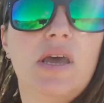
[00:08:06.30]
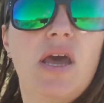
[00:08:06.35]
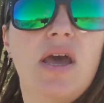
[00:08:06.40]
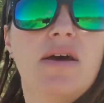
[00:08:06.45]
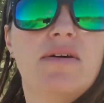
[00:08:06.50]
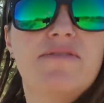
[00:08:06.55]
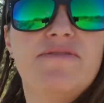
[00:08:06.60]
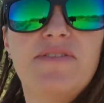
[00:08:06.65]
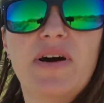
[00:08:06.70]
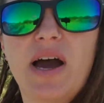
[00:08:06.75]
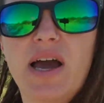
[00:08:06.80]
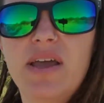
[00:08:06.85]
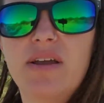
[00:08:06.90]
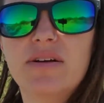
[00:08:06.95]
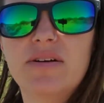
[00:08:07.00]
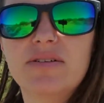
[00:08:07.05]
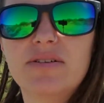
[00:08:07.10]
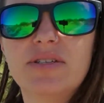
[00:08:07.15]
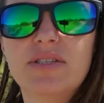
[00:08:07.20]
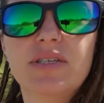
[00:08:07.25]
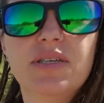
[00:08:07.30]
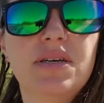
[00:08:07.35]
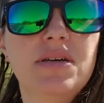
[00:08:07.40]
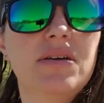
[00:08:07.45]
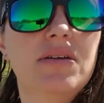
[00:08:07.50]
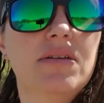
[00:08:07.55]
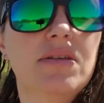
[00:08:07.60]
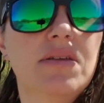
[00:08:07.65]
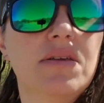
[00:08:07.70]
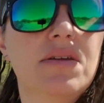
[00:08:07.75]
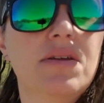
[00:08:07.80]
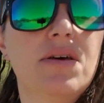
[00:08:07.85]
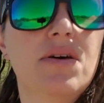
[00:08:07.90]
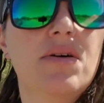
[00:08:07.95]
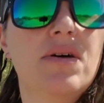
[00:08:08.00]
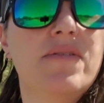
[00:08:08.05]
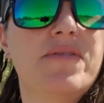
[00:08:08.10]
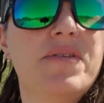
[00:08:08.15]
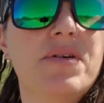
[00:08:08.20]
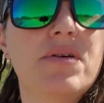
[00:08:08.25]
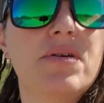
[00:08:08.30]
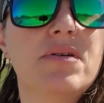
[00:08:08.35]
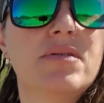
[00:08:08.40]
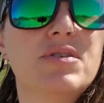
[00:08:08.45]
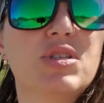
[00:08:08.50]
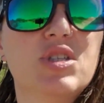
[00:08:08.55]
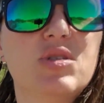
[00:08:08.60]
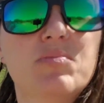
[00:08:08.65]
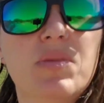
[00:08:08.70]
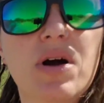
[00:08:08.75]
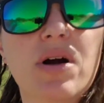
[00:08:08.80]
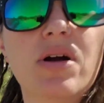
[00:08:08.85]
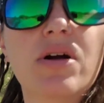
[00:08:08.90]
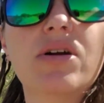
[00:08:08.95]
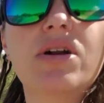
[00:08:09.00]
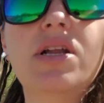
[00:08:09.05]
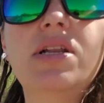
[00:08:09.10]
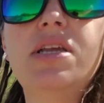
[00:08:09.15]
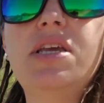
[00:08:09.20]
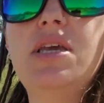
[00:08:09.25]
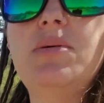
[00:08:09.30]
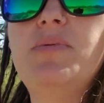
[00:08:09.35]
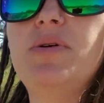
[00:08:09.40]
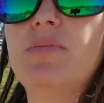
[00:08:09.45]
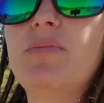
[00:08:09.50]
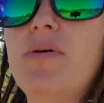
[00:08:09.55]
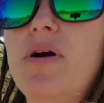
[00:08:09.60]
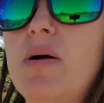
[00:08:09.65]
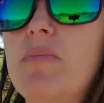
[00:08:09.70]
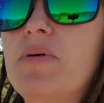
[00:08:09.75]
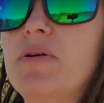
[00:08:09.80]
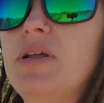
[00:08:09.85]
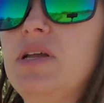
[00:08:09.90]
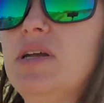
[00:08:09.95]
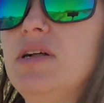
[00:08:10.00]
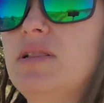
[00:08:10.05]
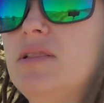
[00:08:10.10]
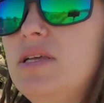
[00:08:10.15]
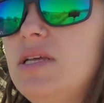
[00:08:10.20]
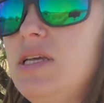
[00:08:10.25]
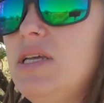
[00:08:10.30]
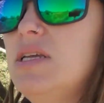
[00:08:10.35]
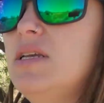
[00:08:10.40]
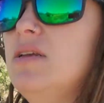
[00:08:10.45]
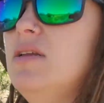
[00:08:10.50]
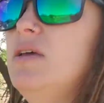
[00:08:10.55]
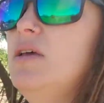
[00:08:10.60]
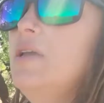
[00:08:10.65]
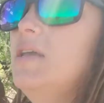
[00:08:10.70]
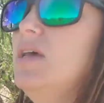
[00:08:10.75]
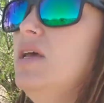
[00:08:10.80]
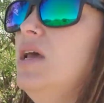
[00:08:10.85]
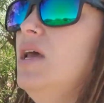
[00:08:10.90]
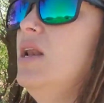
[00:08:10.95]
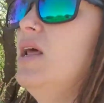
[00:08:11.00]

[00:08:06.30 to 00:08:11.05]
Fires, you know, if you're smart and keep your property clean and